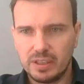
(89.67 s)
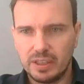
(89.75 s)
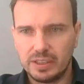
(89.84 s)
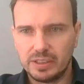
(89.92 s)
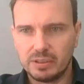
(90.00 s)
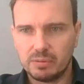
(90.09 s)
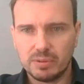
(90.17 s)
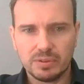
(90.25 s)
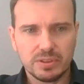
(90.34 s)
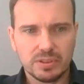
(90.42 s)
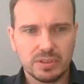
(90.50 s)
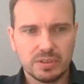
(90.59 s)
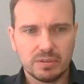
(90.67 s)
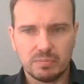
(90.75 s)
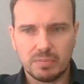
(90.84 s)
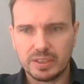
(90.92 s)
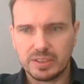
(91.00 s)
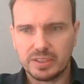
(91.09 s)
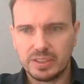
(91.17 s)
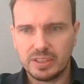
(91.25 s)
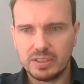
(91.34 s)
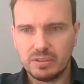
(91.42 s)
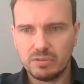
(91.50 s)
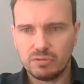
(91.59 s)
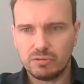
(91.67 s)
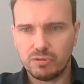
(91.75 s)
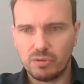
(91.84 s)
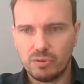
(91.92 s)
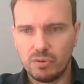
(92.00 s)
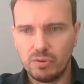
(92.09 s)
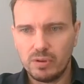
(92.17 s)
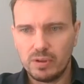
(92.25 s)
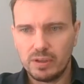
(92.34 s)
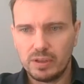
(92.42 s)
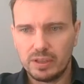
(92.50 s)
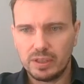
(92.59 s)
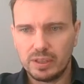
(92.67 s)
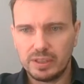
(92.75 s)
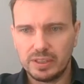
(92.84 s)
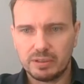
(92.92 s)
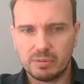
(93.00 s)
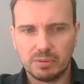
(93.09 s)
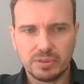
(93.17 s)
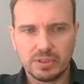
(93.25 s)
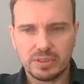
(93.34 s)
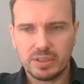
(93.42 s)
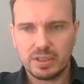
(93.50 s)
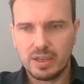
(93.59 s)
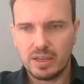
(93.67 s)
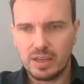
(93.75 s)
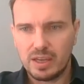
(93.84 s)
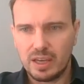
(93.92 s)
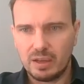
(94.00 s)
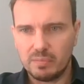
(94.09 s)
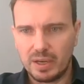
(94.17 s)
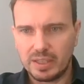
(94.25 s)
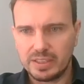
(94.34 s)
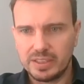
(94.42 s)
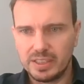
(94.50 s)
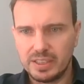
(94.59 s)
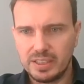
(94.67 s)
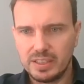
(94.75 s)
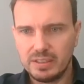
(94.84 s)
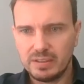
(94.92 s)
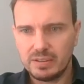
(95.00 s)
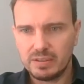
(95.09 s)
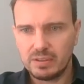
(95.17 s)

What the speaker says: equals, my C, 4, equals, and my D,